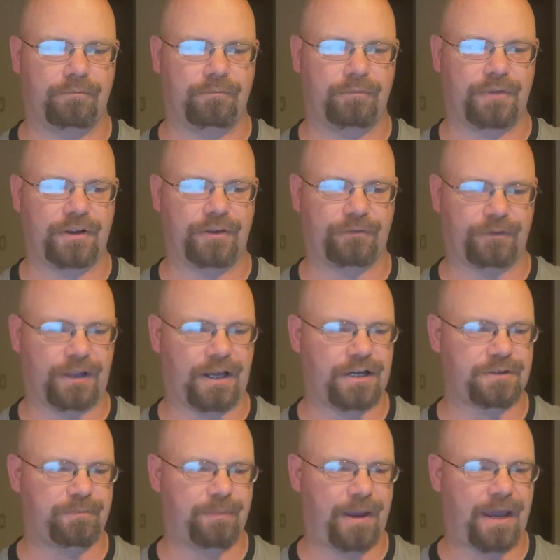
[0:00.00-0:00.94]
you
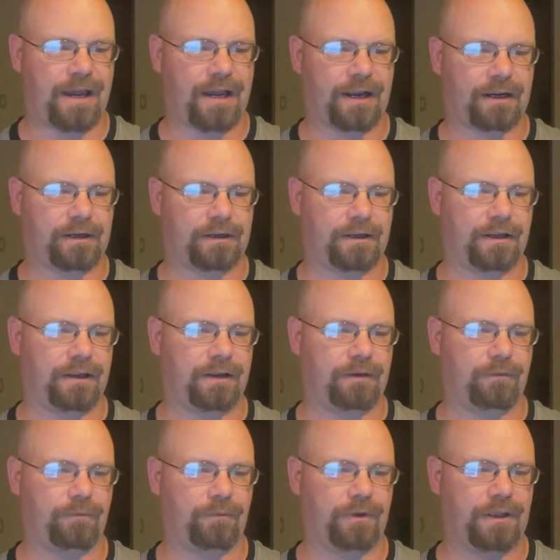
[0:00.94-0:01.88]
flash back
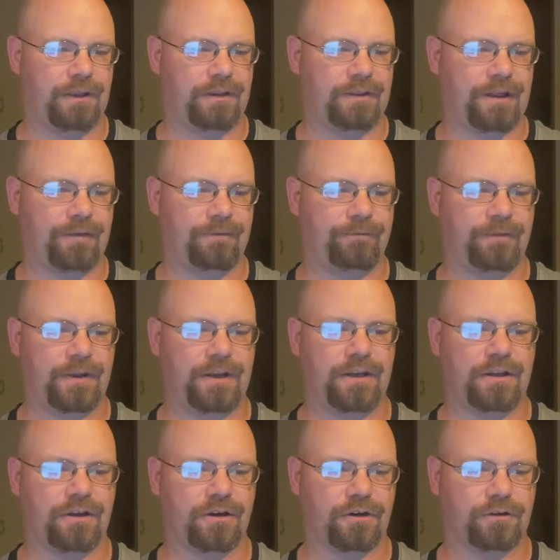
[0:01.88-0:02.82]
in that
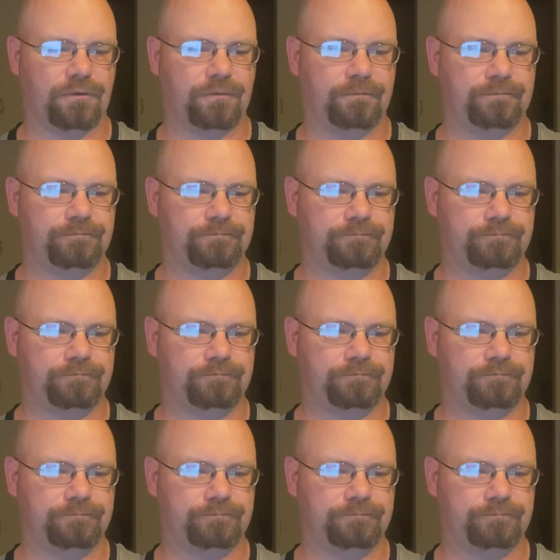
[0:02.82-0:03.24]
video,